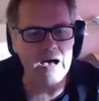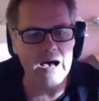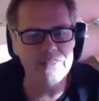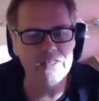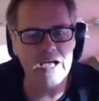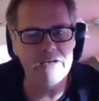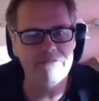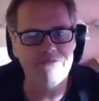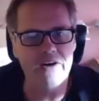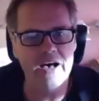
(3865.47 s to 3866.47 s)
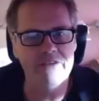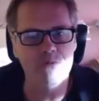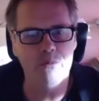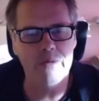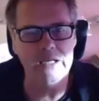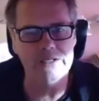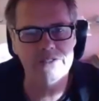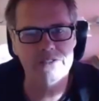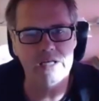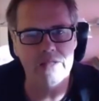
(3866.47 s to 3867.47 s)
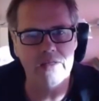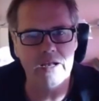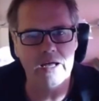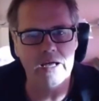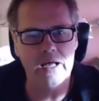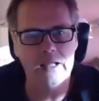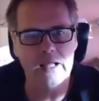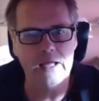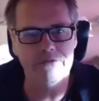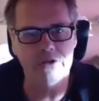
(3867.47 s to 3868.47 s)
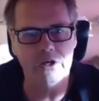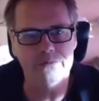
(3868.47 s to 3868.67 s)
I think I have five more minutes, and then I I'll, I'll have to go.